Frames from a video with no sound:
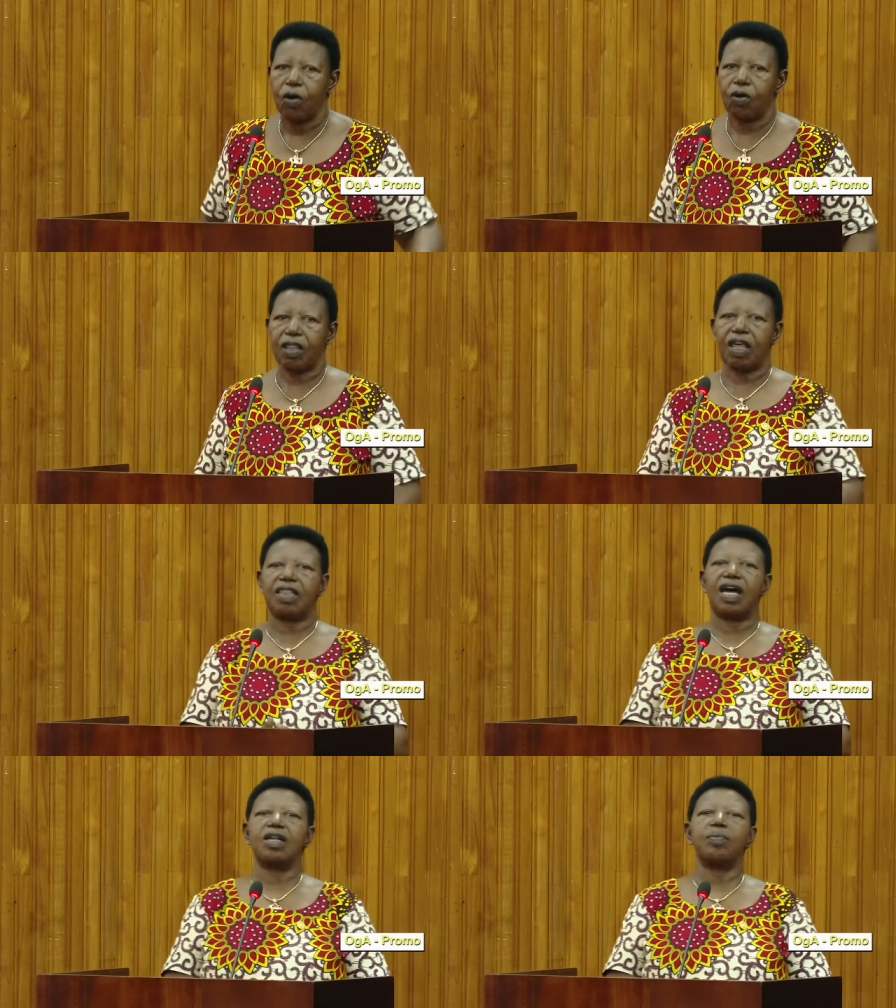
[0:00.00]
rather
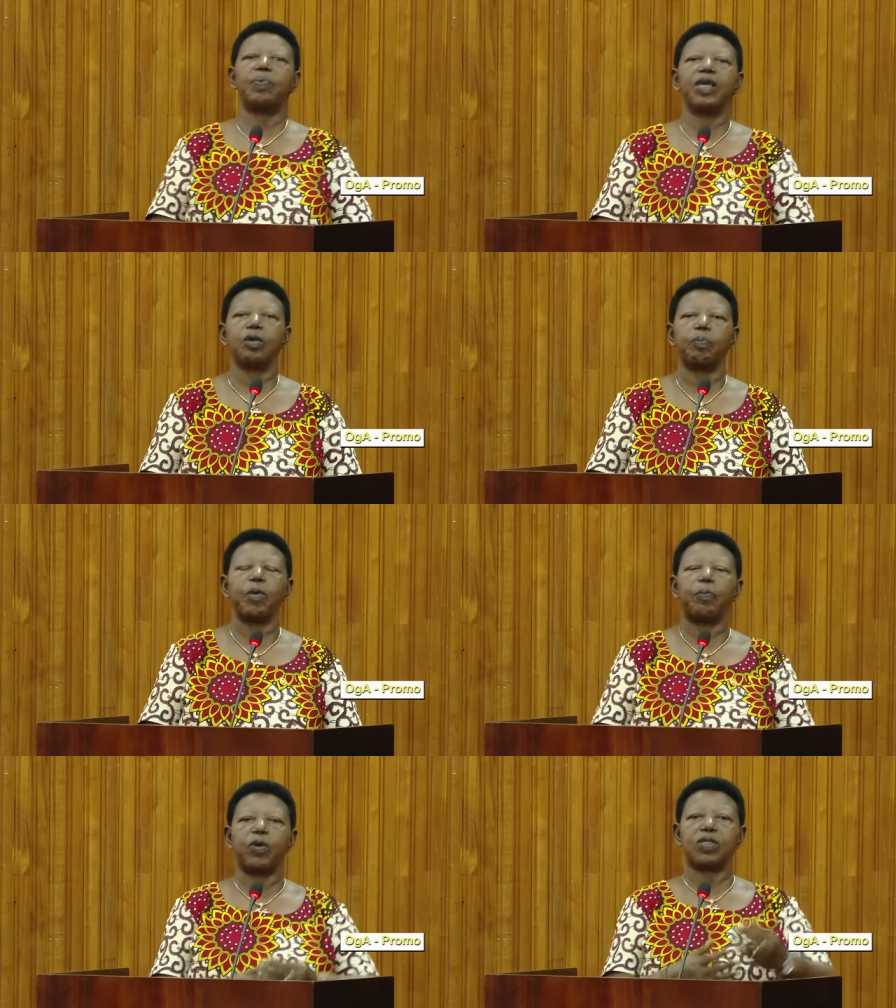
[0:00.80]
than being
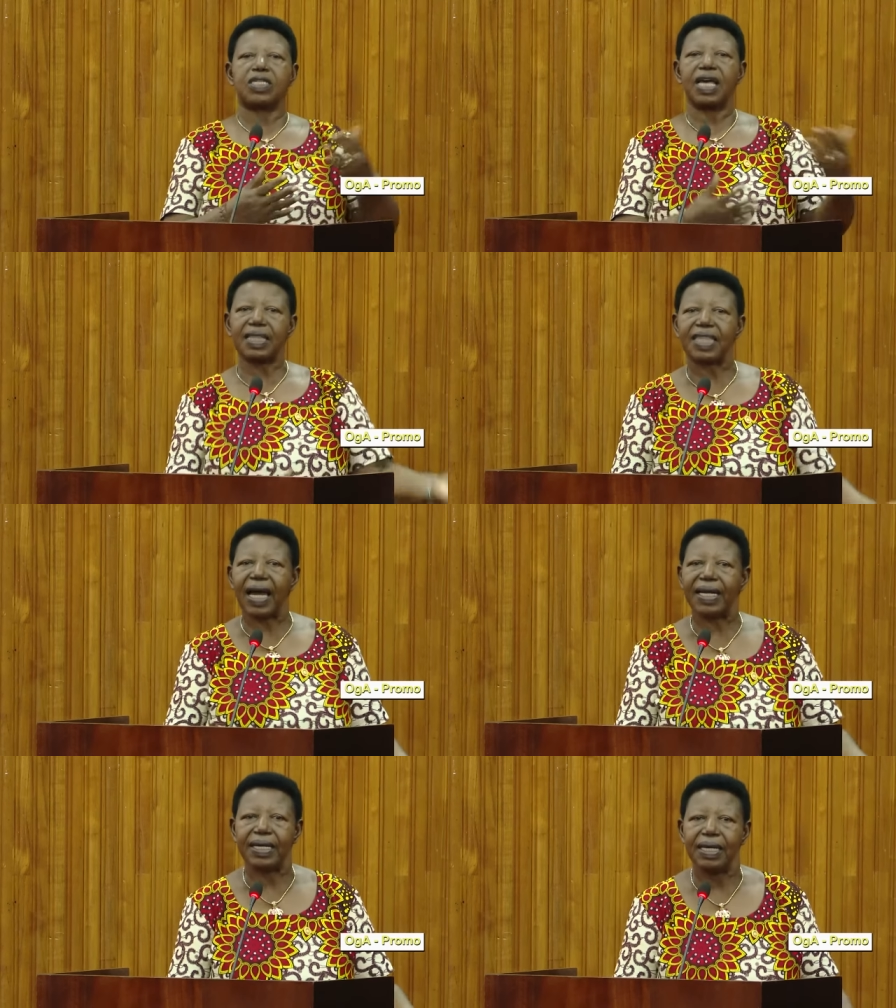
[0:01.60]

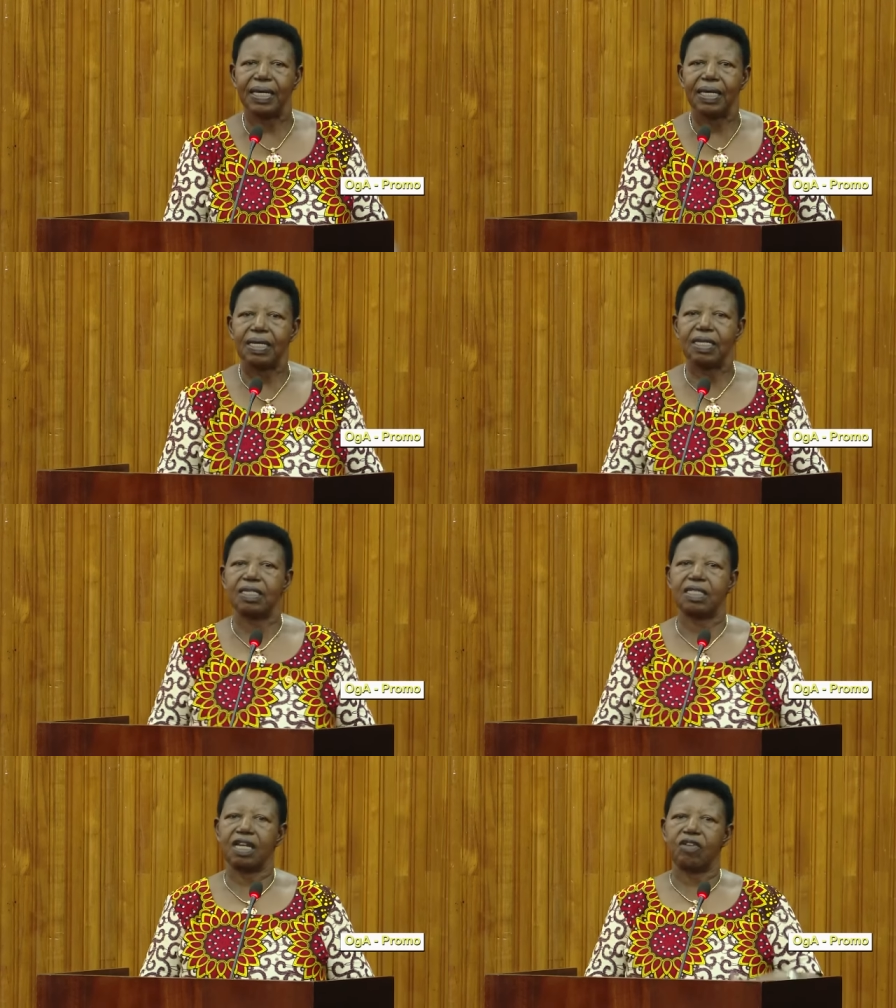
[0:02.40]
people-centered, is
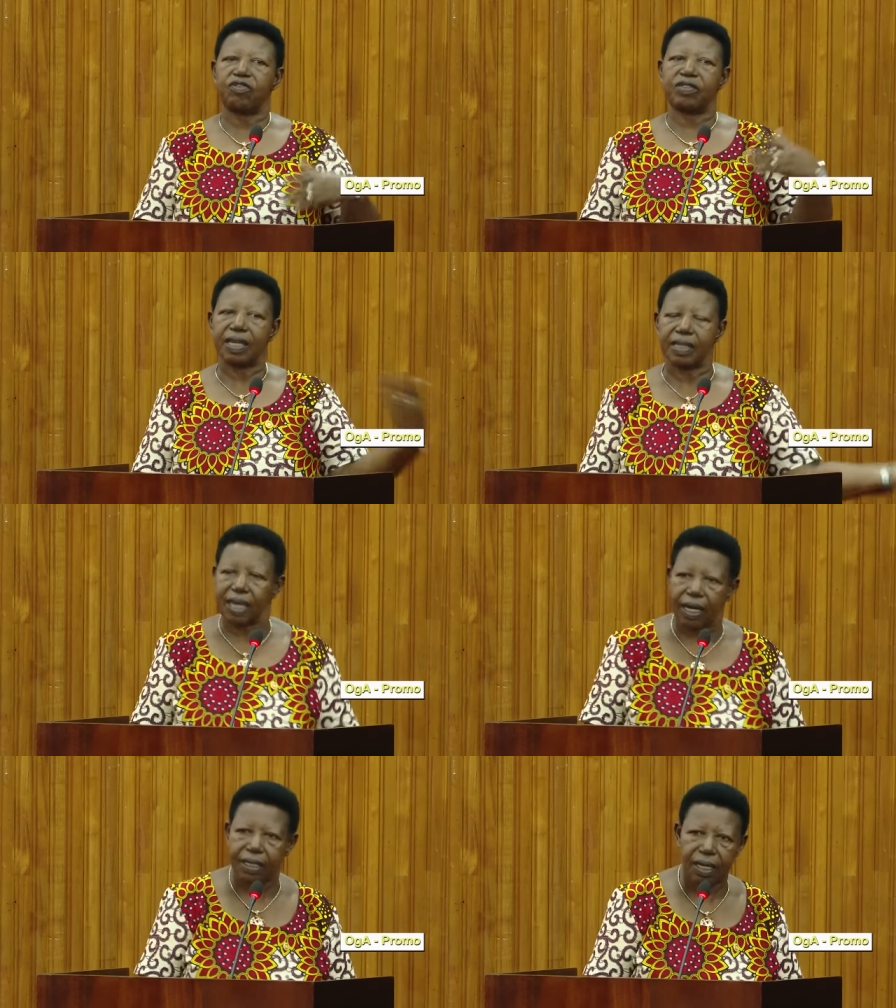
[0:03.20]

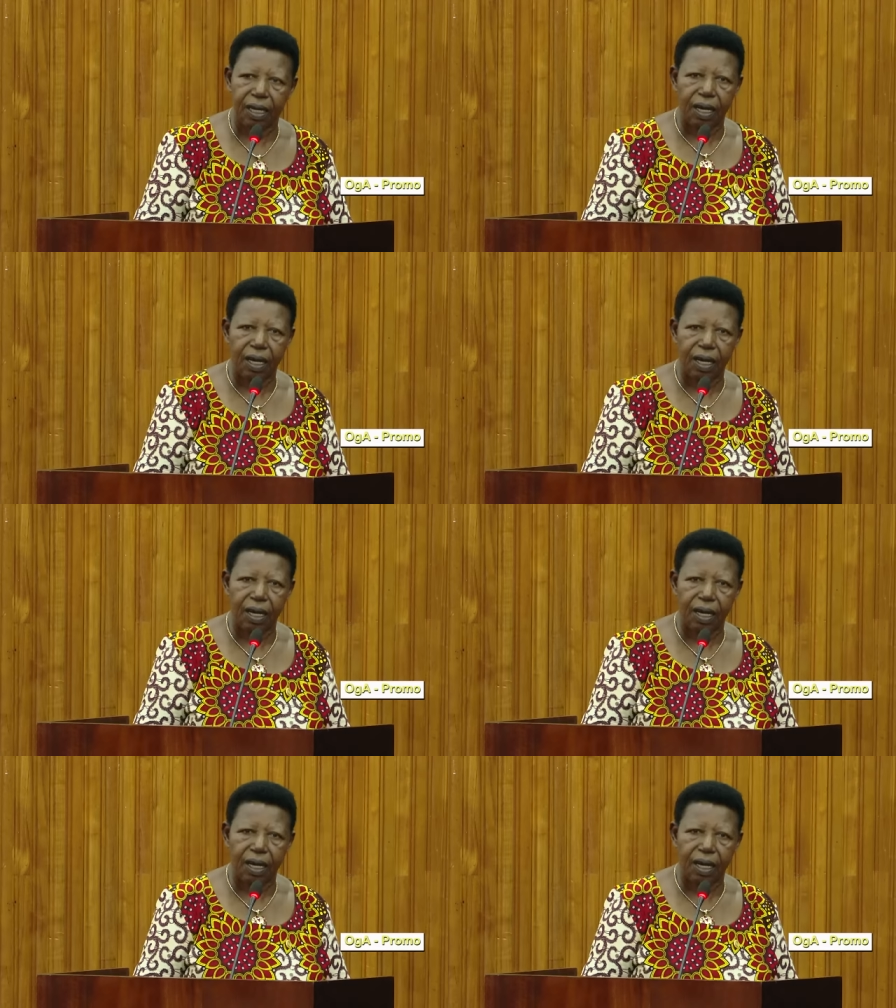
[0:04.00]
self-centered.